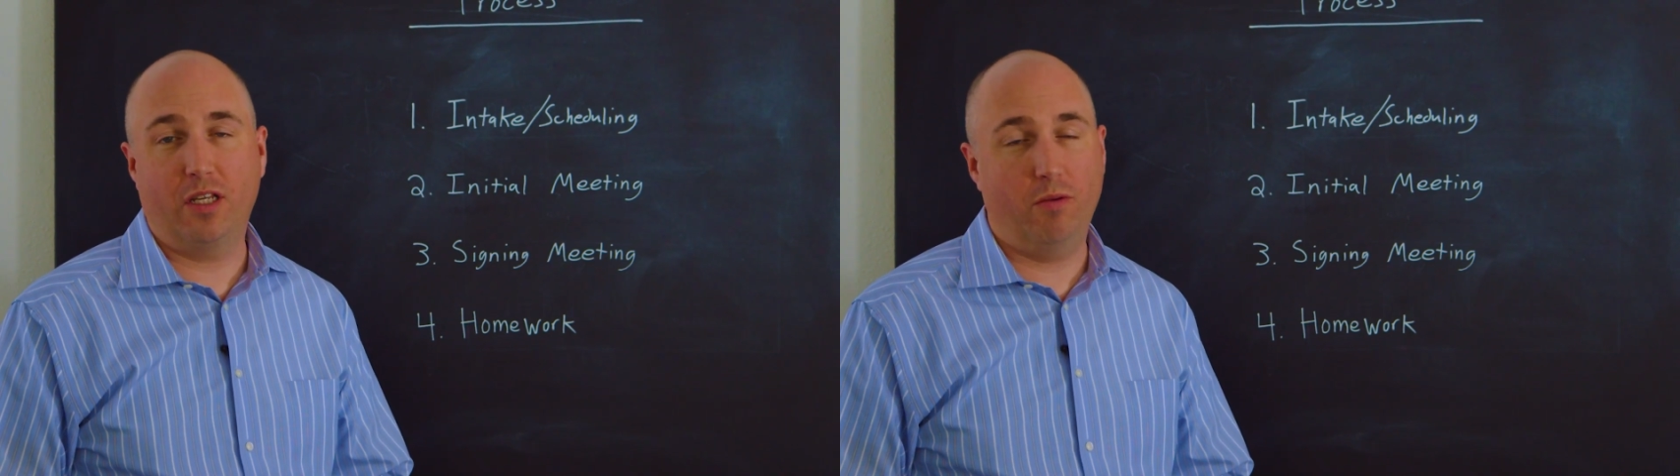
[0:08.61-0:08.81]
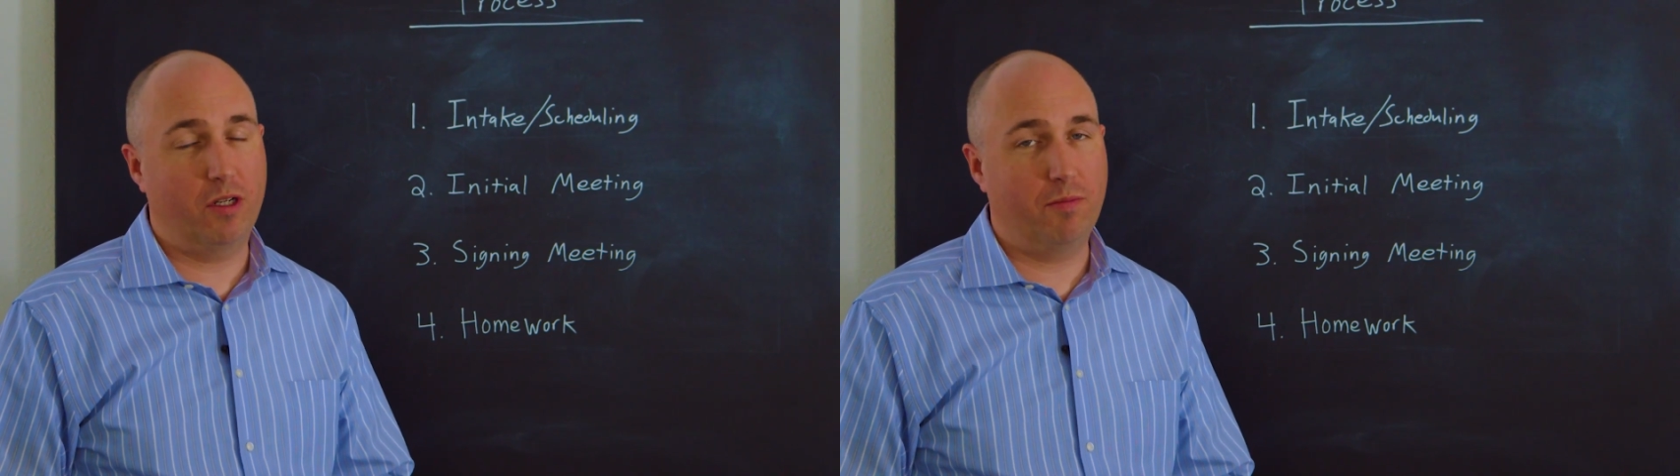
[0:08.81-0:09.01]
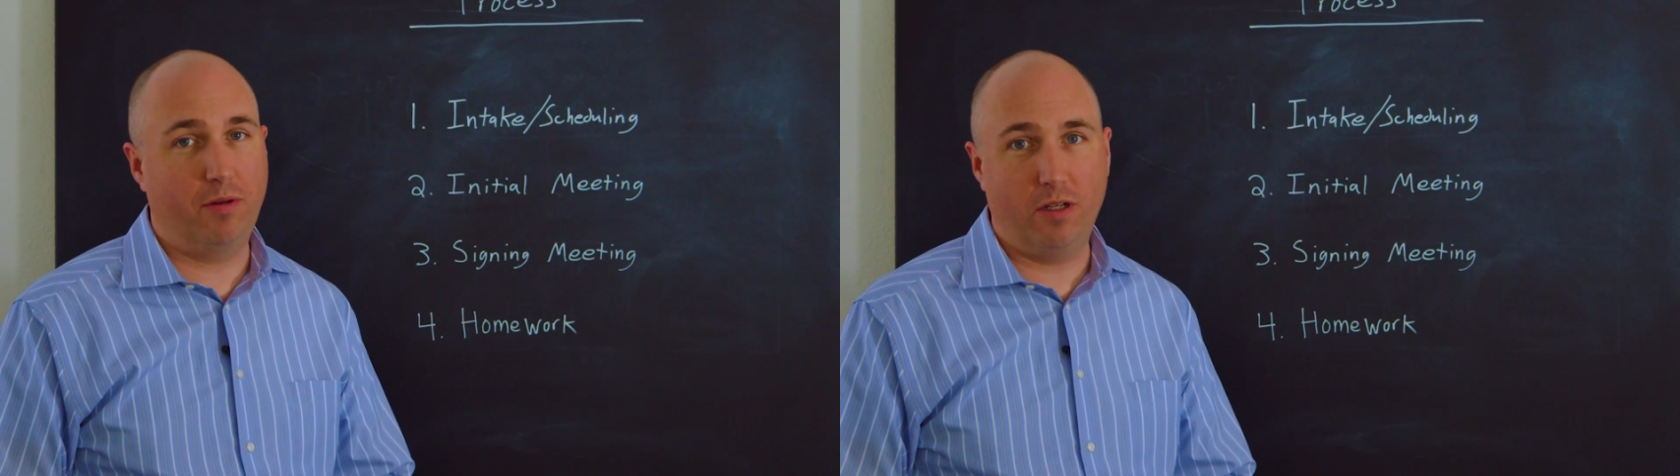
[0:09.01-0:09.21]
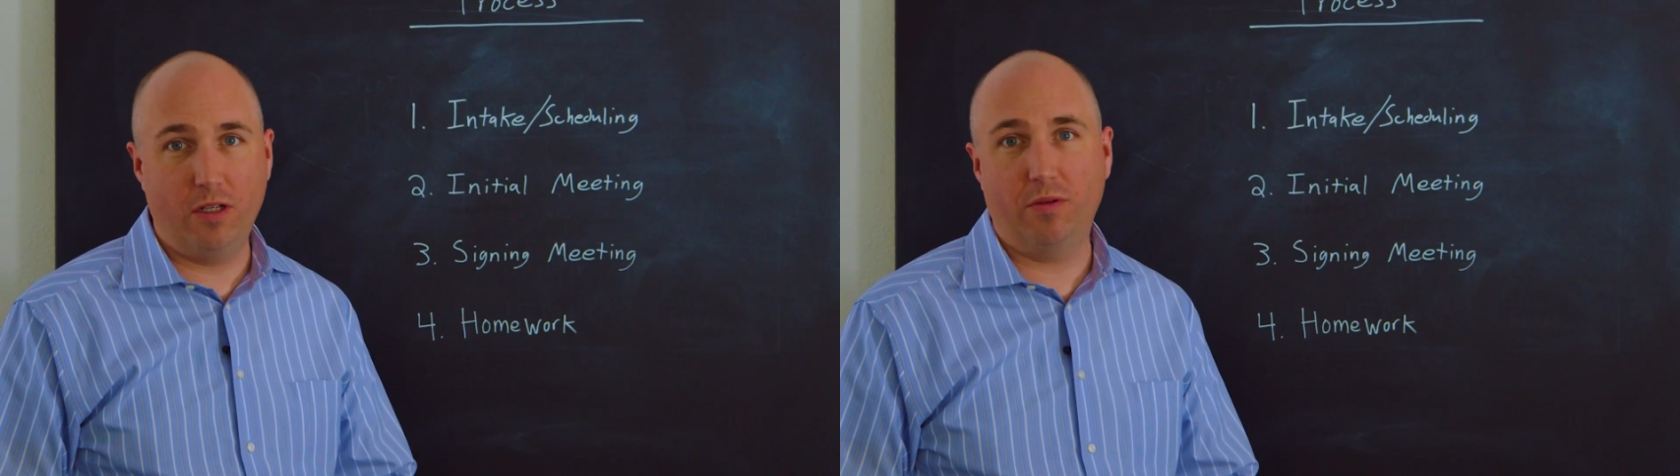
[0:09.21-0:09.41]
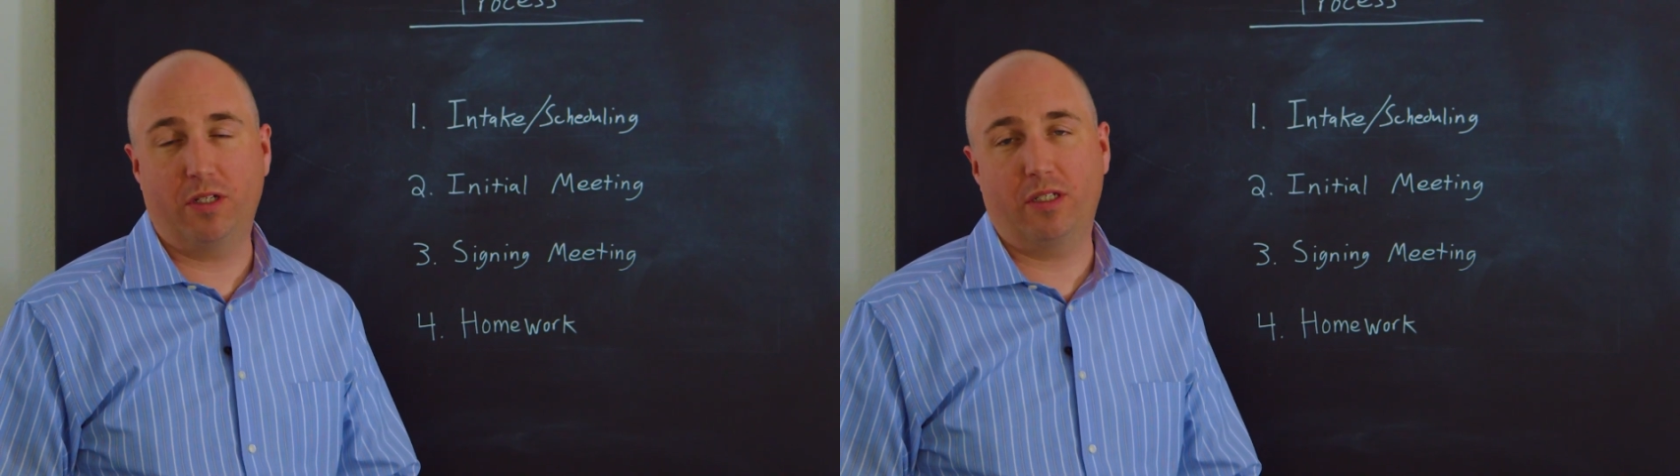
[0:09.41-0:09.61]
and you want to put a
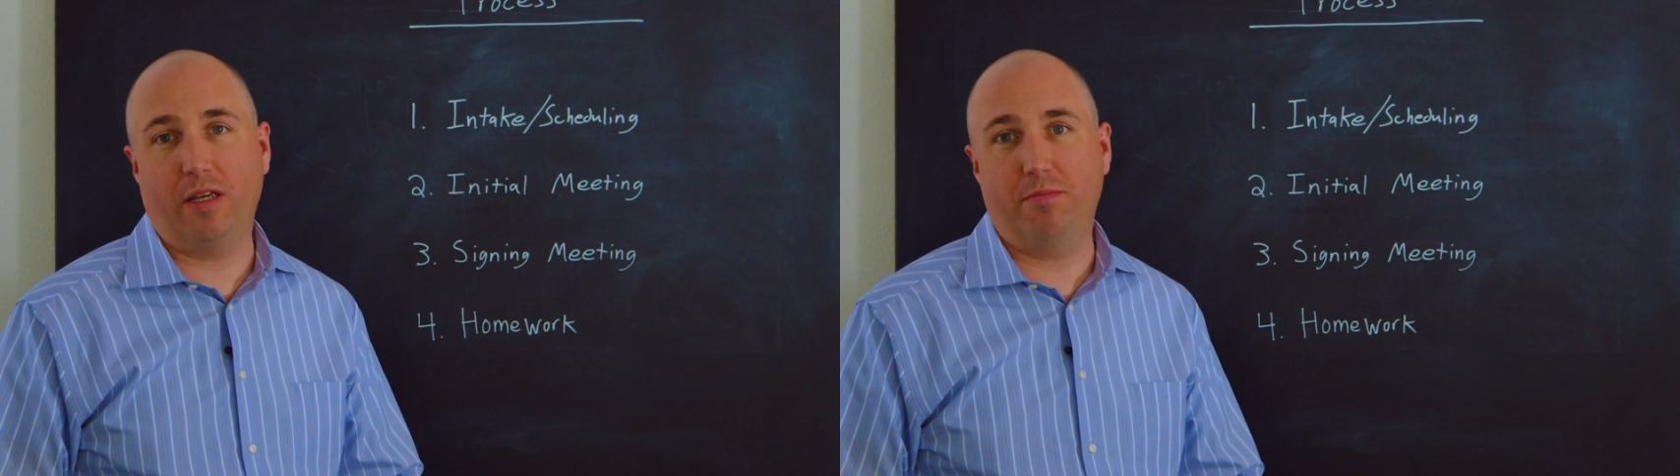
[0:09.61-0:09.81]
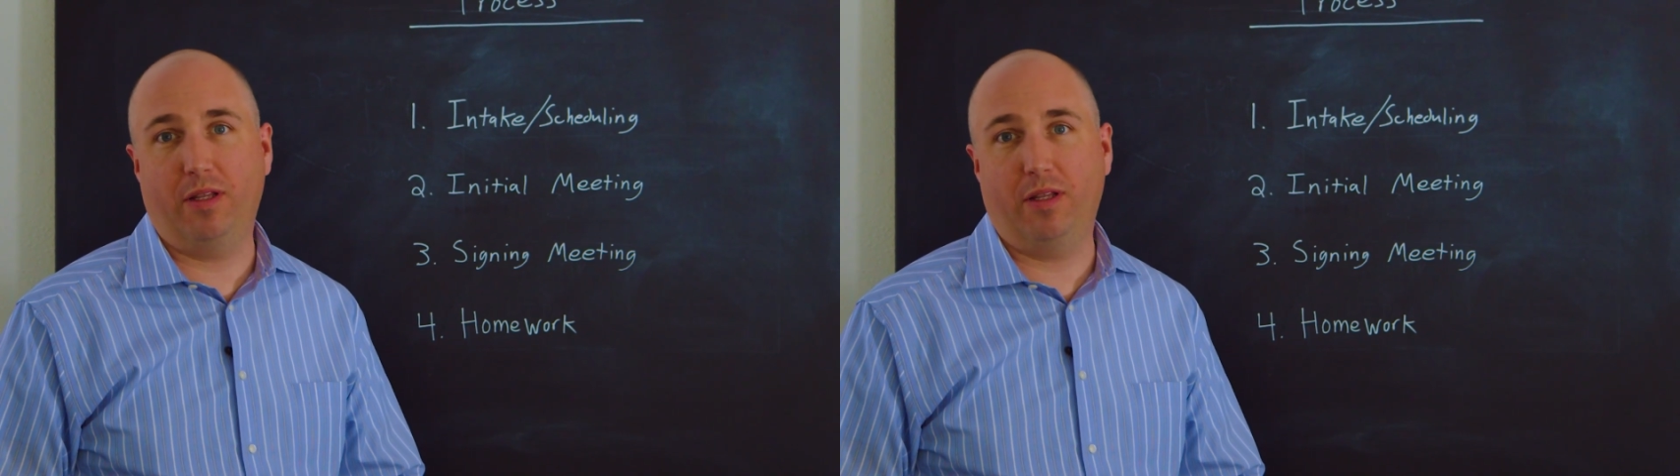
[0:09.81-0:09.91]
new estate